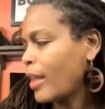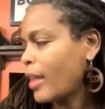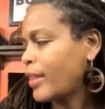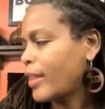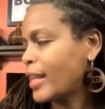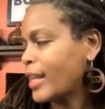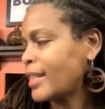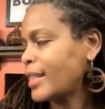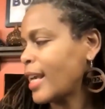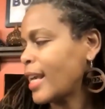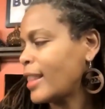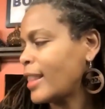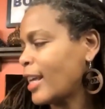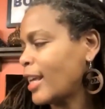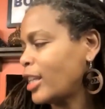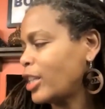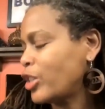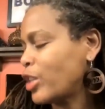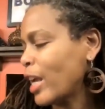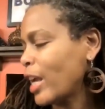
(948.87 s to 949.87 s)
They say
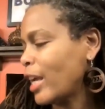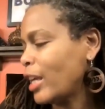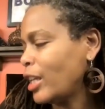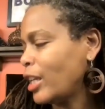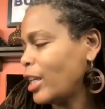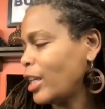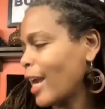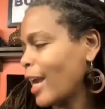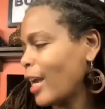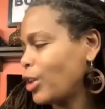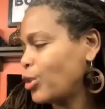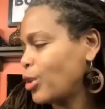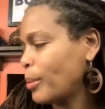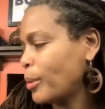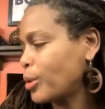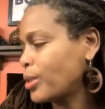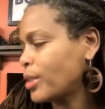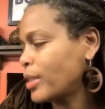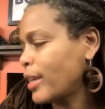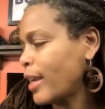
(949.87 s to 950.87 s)
that
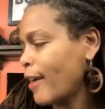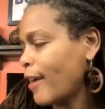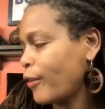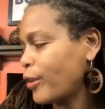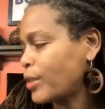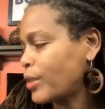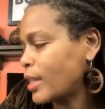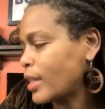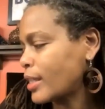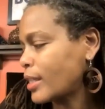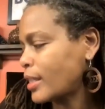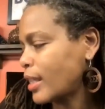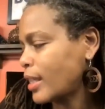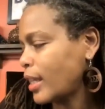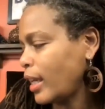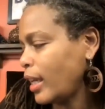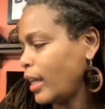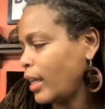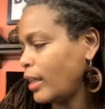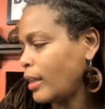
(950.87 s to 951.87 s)
daydreamers never
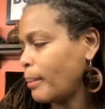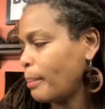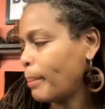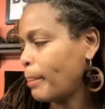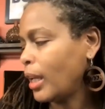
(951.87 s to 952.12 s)
succeed,